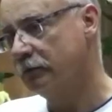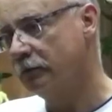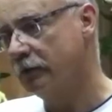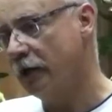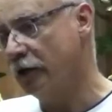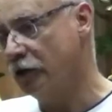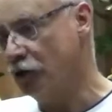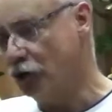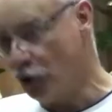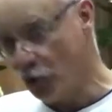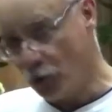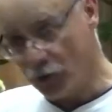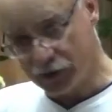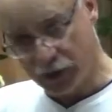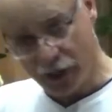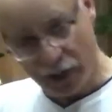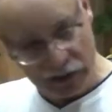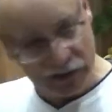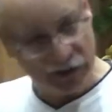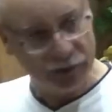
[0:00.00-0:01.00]
And you as
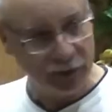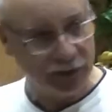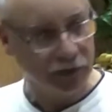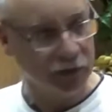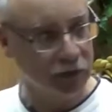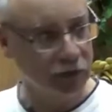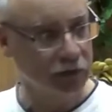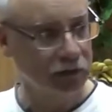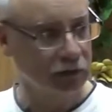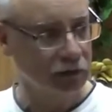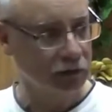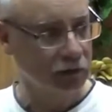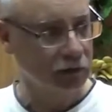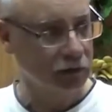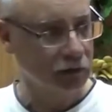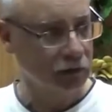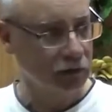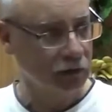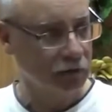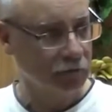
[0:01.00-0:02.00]
a husband,
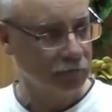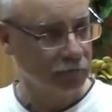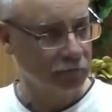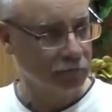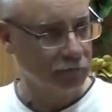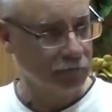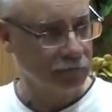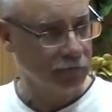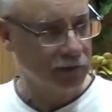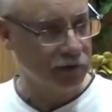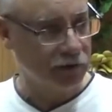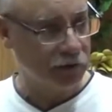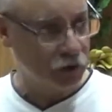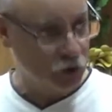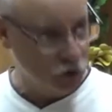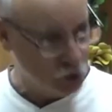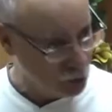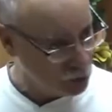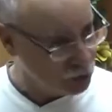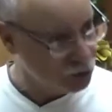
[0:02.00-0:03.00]
this
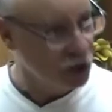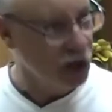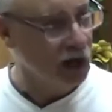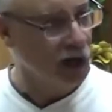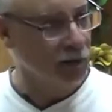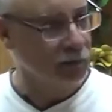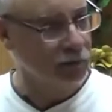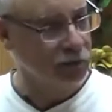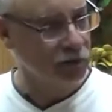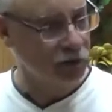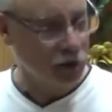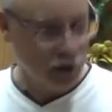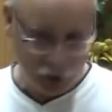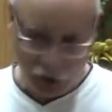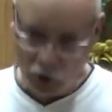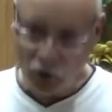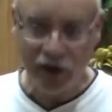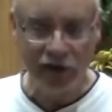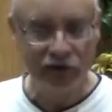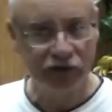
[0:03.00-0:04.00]
is your job. It's not
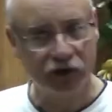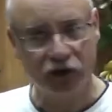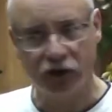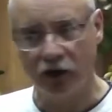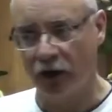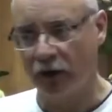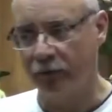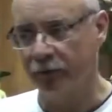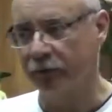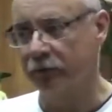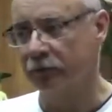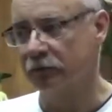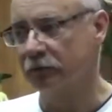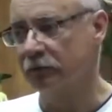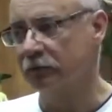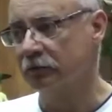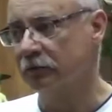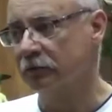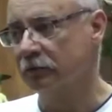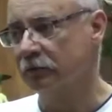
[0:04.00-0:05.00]
your wife's job.
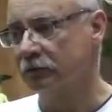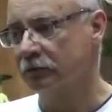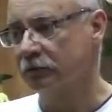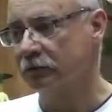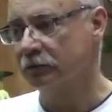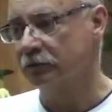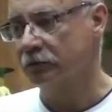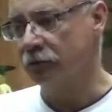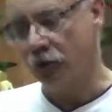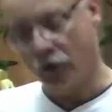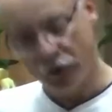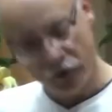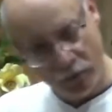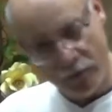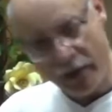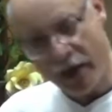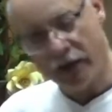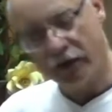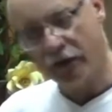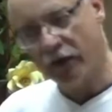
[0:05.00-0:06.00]
You're the
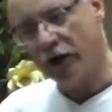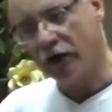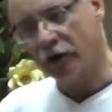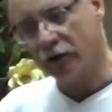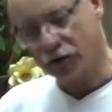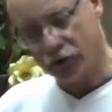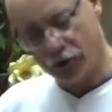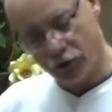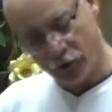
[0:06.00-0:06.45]
man of the house.